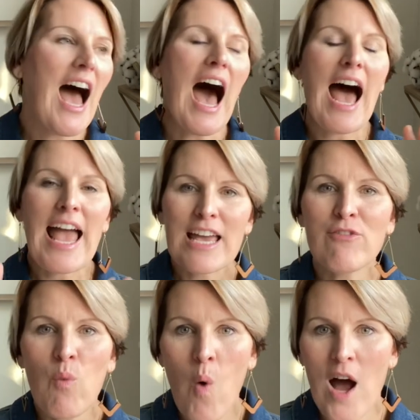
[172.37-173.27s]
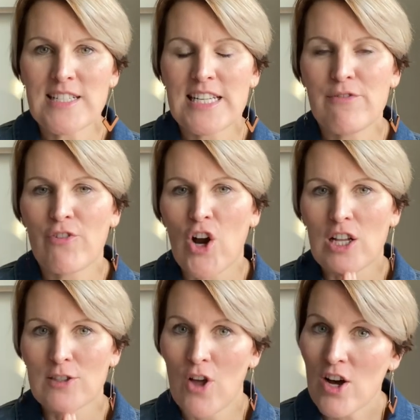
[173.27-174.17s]
I have wanted for a
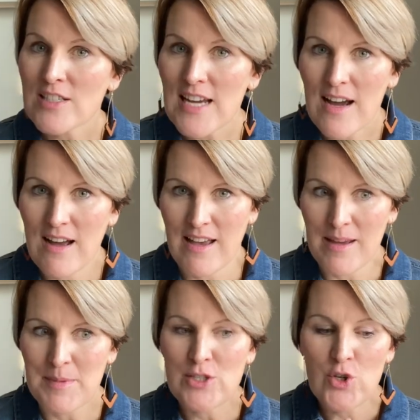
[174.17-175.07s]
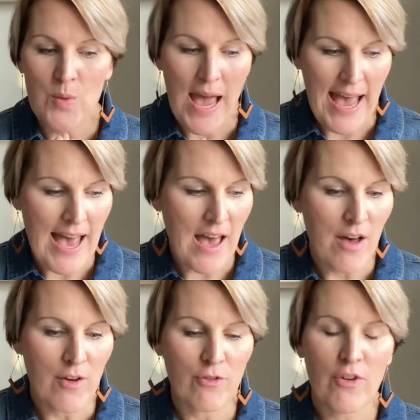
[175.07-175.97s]
long time to
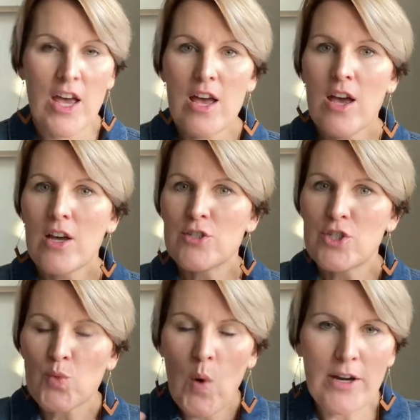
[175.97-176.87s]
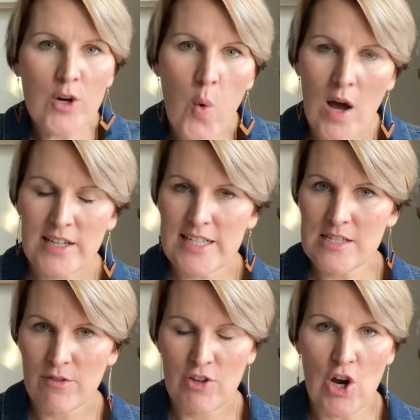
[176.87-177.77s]
have sweater quantities
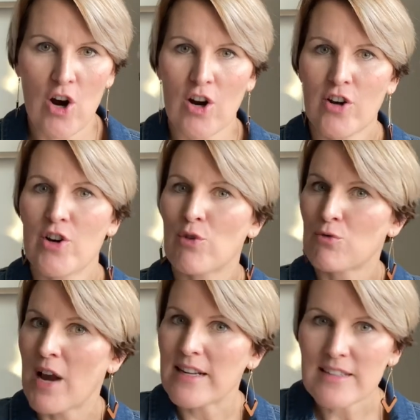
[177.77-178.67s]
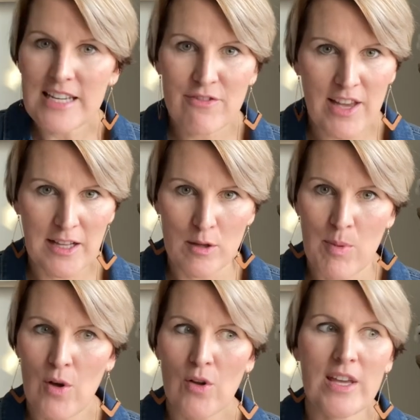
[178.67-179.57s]
of yarn readily
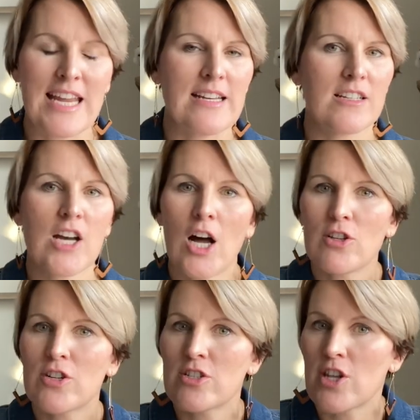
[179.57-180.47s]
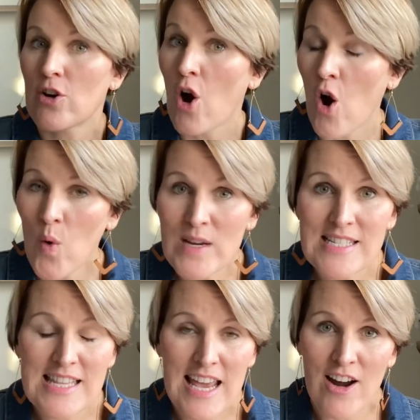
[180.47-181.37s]
available in colors that are
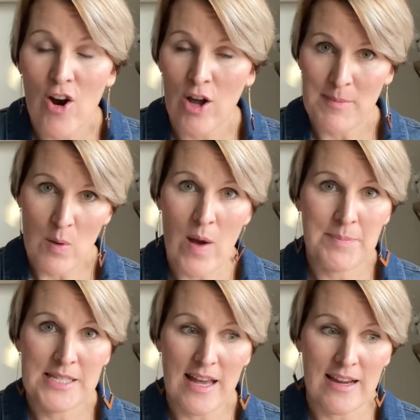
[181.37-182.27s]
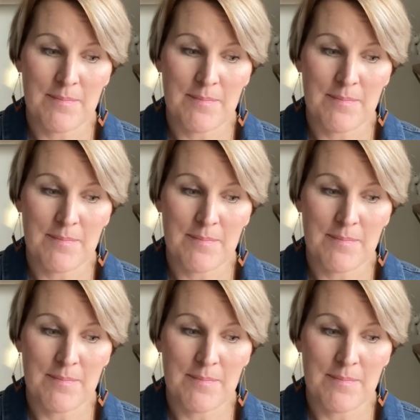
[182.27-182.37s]
always there on my website.